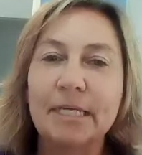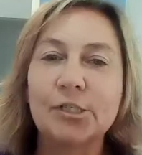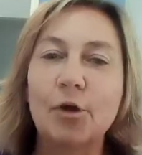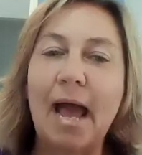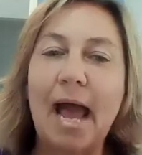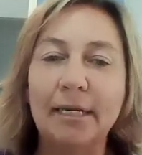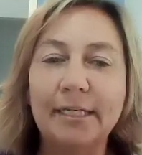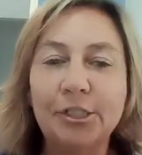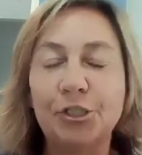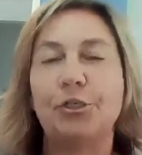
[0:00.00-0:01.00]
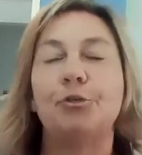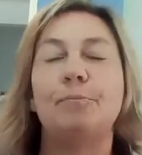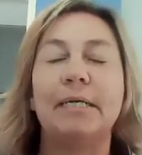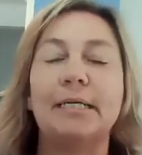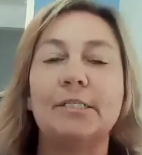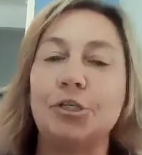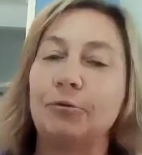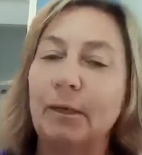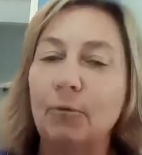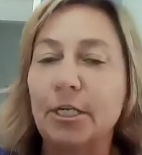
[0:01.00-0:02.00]
So how did you begin
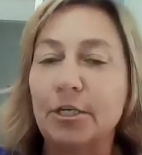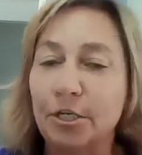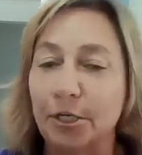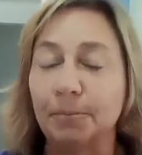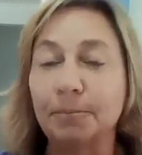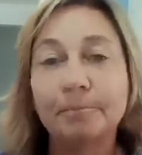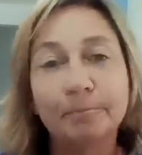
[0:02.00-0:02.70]
doing what you do?